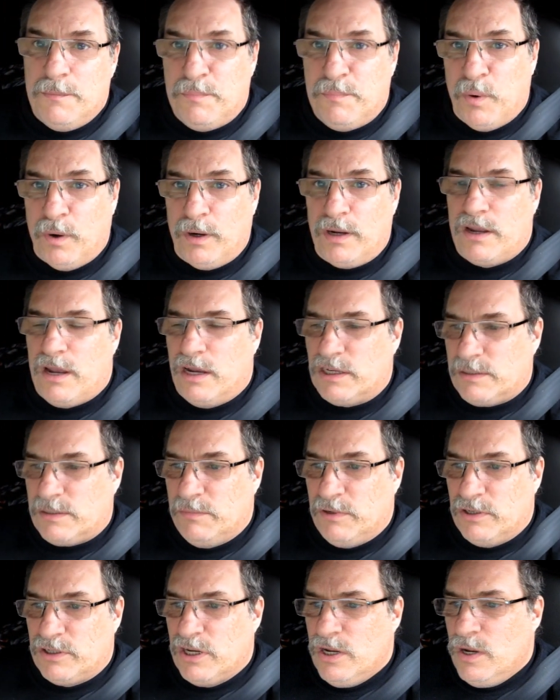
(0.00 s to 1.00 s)
important
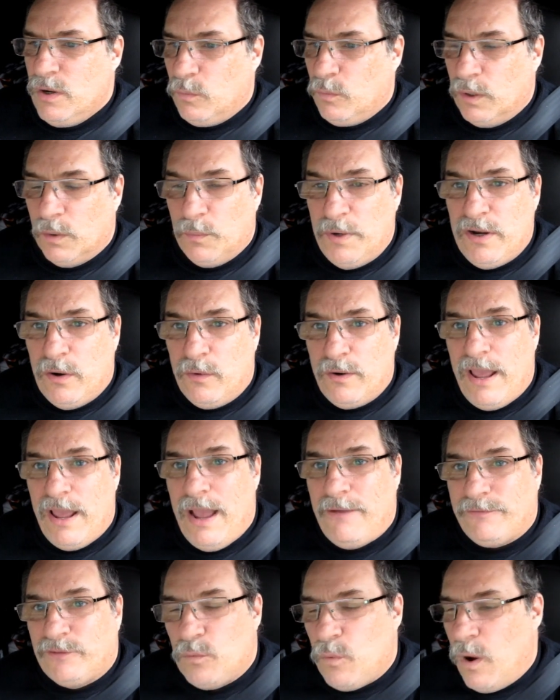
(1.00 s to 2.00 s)
customers where we don't
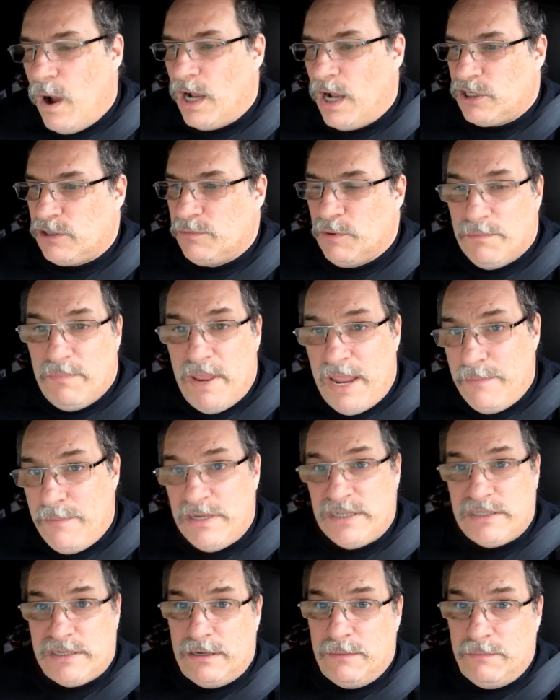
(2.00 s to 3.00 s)
have to watch them or
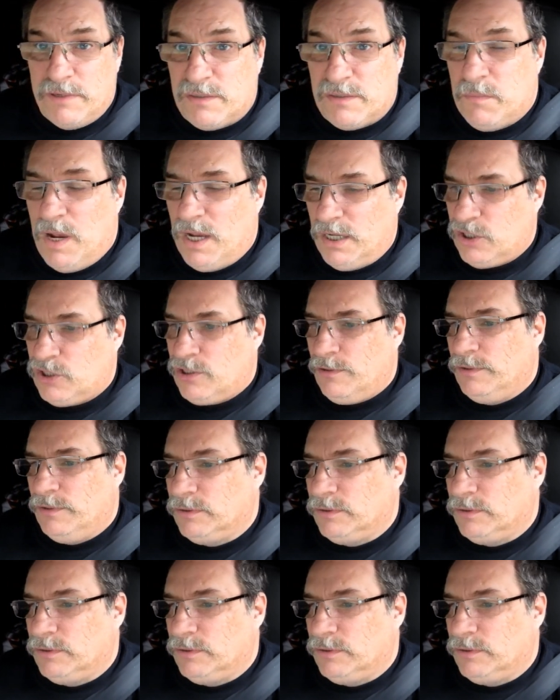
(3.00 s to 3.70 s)
babysit him as much.